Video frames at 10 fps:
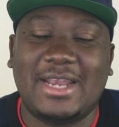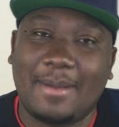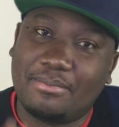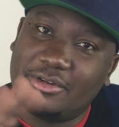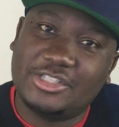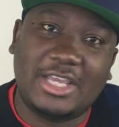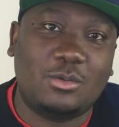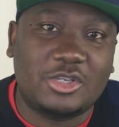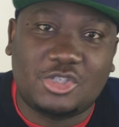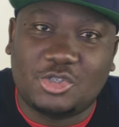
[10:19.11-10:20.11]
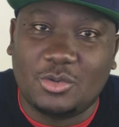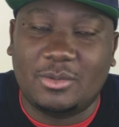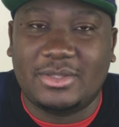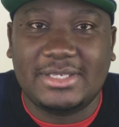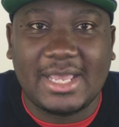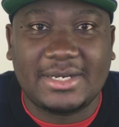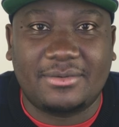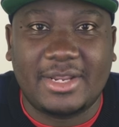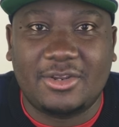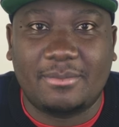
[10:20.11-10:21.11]
And I appreciate what you're doing with me on the
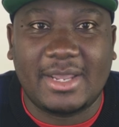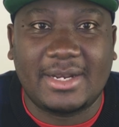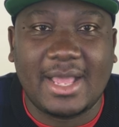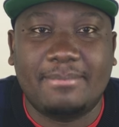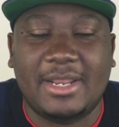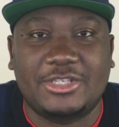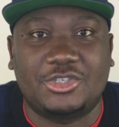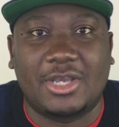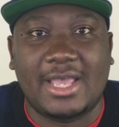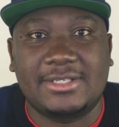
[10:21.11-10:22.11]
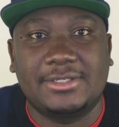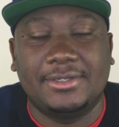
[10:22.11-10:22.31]
radio, man. God bless you guys.